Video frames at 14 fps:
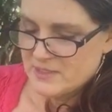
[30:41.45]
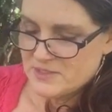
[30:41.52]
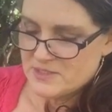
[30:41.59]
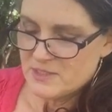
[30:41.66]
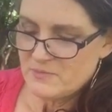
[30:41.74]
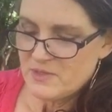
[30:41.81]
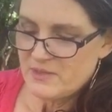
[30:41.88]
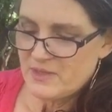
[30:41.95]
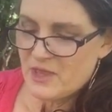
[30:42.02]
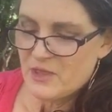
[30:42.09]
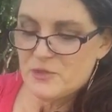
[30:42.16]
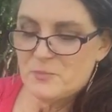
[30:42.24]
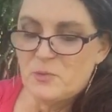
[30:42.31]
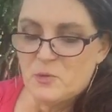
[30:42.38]
Some of the
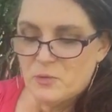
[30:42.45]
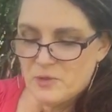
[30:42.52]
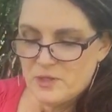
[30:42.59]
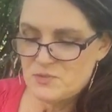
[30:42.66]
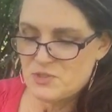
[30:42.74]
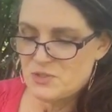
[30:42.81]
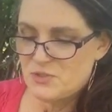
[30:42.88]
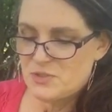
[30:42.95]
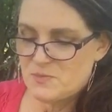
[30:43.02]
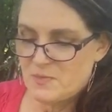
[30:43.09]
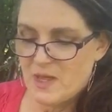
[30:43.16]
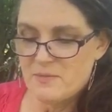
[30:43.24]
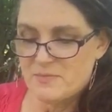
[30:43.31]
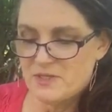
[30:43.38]
other poems used
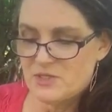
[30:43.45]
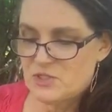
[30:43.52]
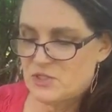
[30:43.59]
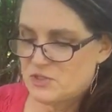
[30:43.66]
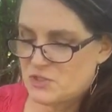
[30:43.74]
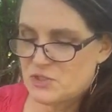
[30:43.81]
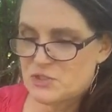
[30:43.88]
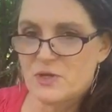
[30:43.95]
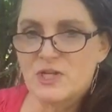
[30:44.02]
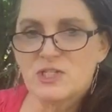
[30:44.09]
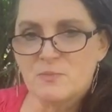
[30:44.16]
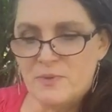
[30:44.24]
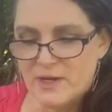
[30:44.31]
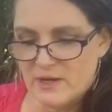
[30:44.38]
by Miss
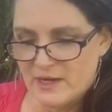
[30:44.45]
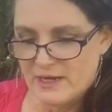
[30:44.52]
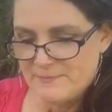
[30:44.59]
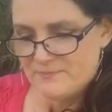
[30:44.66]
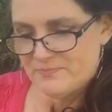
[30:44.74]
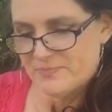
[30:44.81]
Stretchberry.